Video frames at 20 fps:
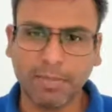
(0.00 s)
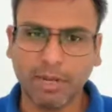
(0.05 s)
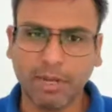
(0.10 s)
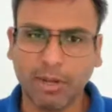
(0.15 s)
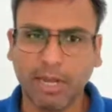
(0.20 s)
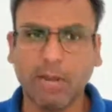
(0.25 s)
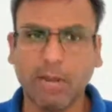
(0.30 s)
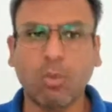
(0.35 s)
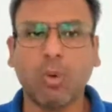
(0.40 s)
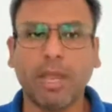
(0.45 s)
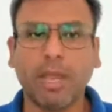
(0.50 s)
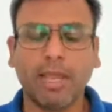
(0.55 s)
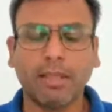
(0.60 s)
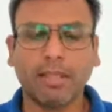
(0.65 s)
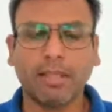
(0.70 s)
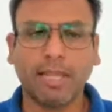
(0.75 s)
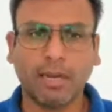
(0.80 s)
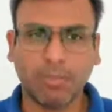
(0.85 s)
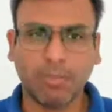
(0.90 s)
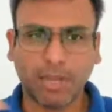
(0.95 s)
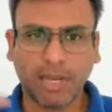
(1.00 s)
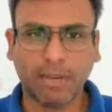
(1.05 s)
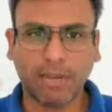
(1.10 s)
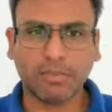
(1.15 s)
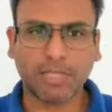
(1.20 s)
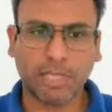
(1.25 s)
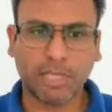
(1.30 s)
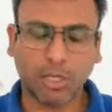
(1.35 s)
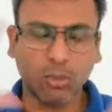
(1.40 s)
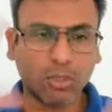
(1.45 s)
in a way that it
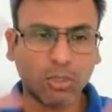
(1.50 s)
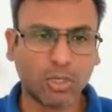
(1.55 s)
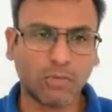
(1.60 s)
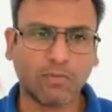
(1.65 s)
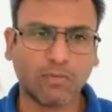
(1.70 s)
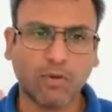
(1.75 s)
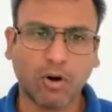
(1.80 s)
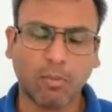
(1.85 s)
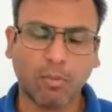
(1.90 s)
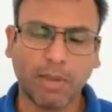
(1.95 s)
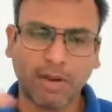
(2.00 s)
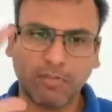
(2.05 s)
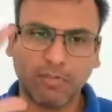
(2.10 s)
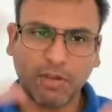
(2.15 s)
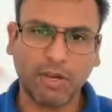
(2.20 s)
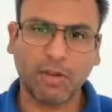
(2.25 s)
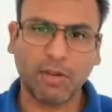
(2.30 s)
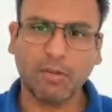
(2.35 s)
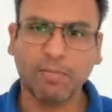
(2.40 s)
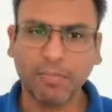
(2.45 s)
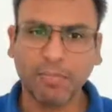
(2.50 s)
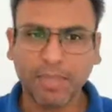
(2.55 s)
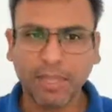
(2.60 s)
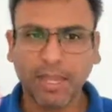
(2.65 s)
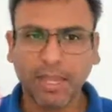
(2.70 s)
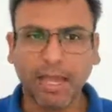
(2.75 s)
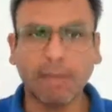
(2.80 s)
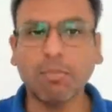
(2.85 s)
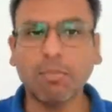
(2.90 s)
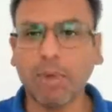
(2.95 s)
becomes a YouTube format video
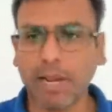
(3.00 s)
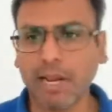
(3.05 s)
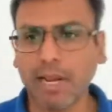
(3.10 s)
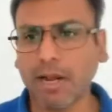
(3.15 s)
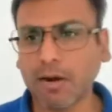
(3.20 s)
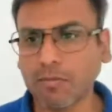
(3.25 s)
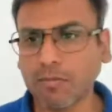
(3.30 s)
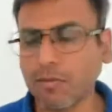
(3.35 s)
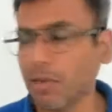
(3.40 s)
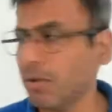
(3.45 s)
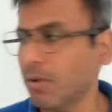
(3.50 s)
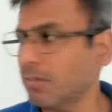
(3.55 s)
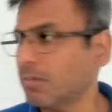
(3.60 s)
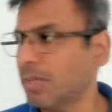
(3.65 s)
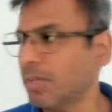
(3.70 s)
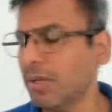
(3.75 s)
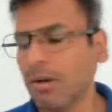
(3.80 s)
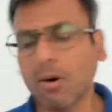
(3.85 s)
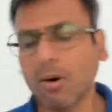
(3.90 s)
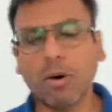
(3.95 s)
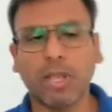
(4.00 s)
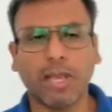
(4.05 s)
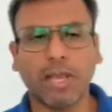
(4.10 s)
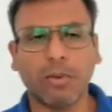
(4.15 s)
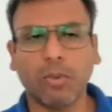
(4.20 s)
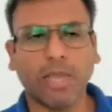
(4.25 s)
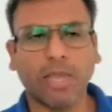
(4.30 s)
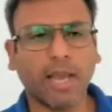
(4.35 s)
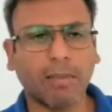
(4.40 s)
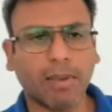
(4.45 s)
and bring it out for you. Oh yeah,
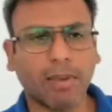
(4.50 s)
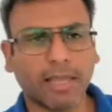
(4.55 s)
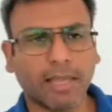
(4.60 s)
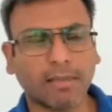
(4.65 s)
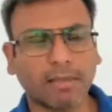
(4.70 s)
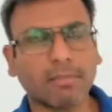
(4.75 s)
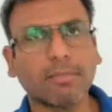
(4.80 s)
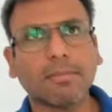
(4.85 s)
we have like